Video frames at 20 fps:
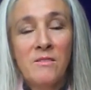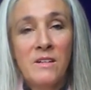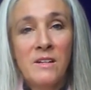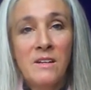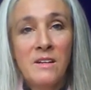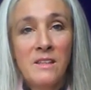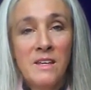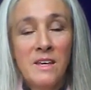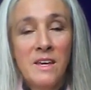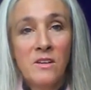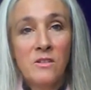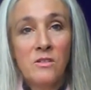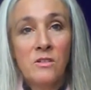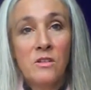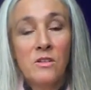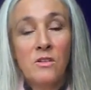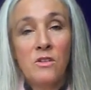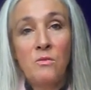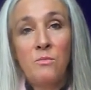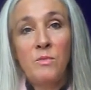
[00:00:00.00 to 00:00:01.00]
and anything else
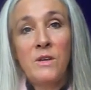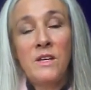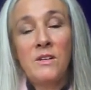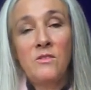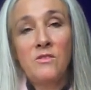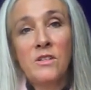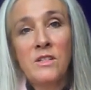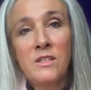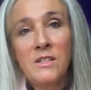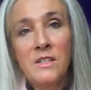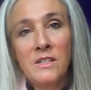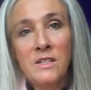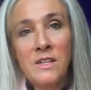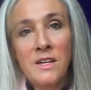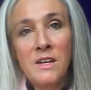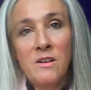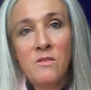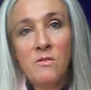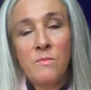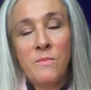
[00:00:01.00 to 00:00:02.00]
that you'd be interested to
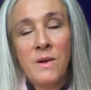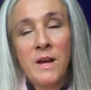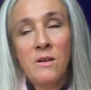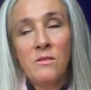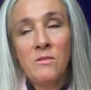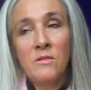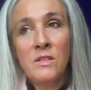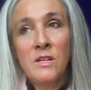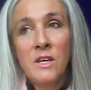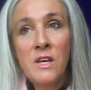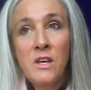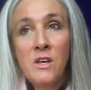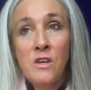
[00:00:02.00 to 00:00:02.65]
hear about.